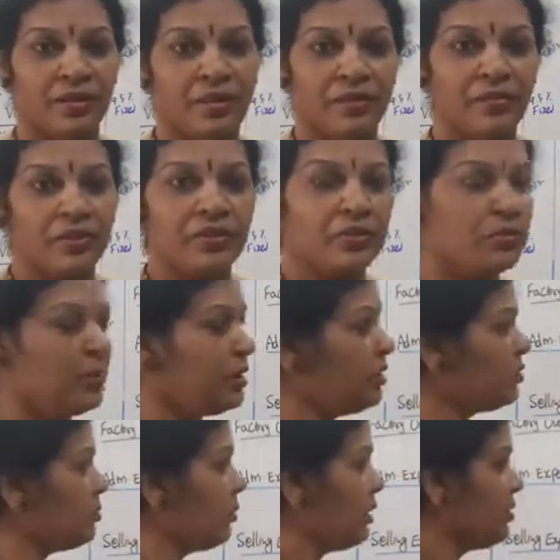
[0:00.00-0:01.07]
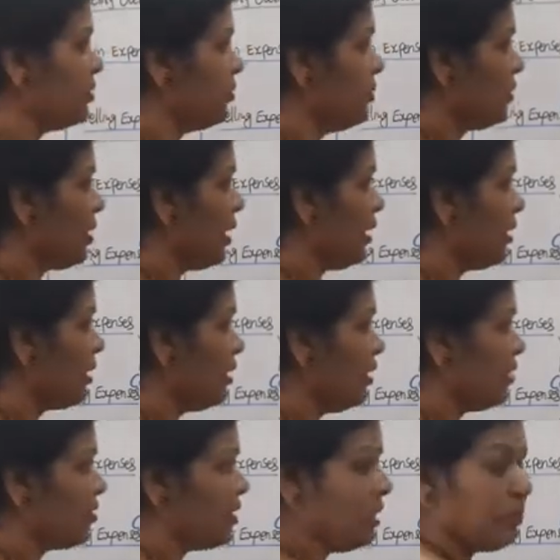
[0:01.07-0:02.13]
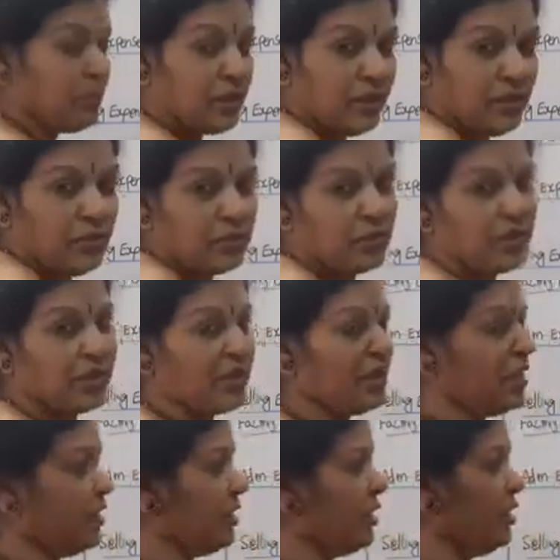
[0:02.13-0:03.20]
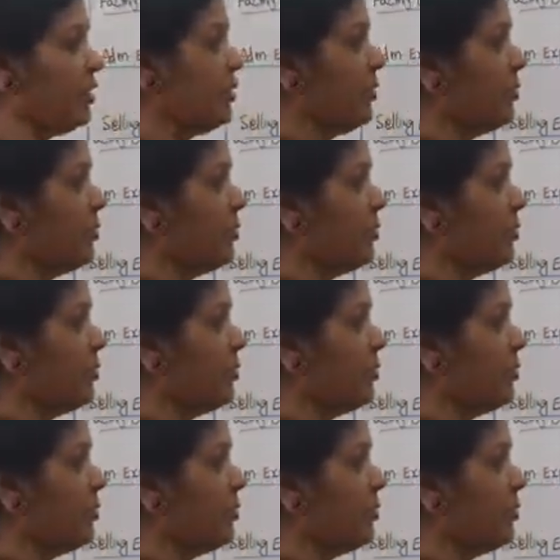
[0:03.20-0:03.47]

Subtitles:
Fixed one is once if you calculate, same one you are writing here.